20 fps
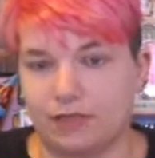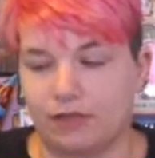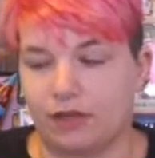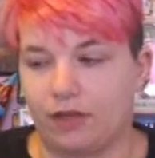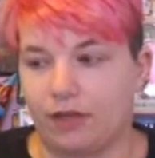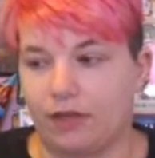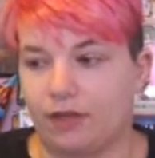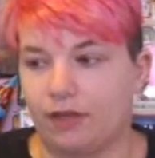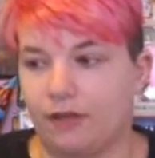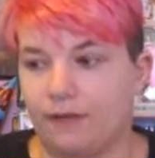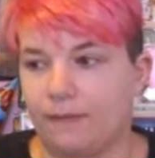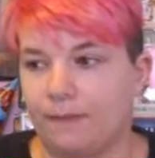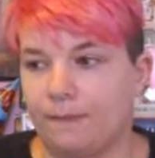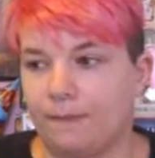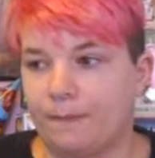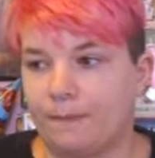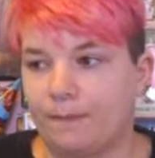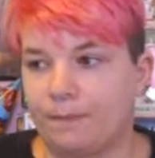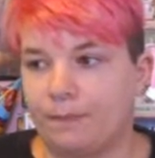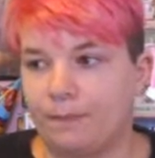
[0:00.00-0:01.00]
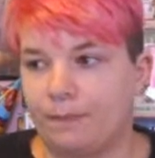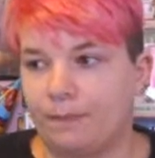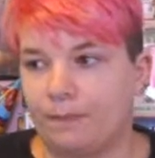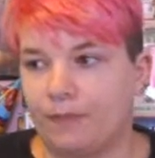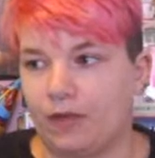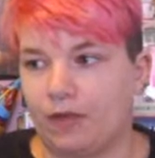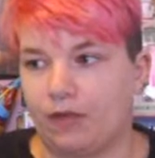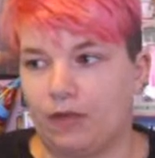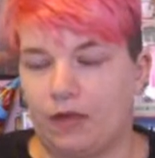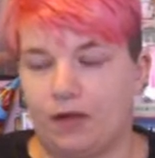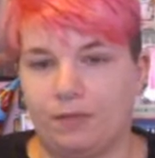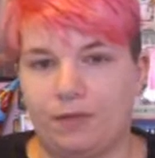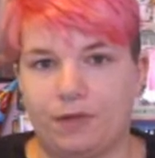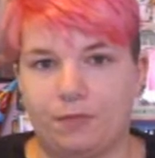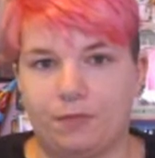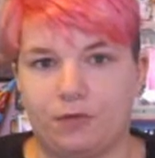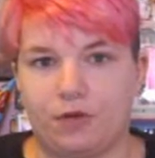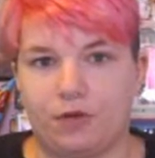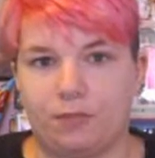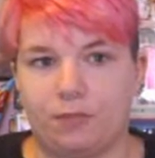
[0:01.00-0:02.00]
Like, a lot of
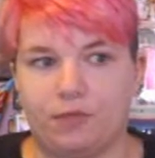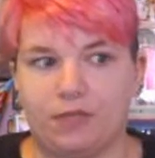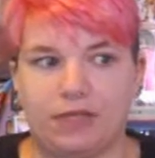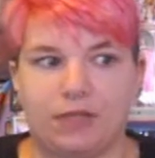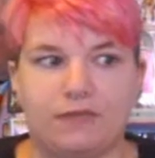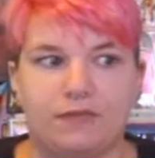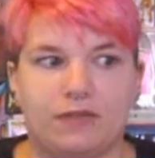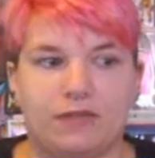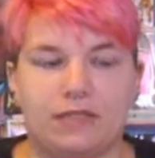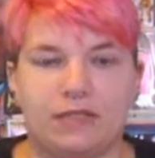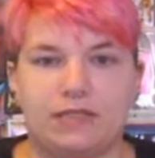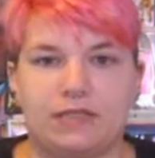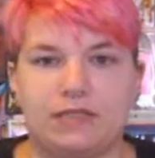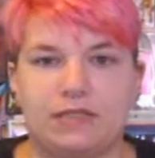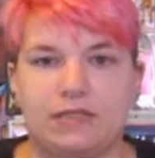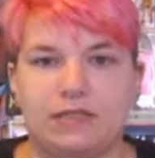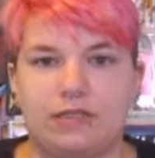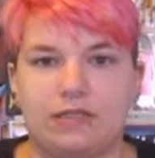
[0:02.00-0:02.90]
people don't believe that this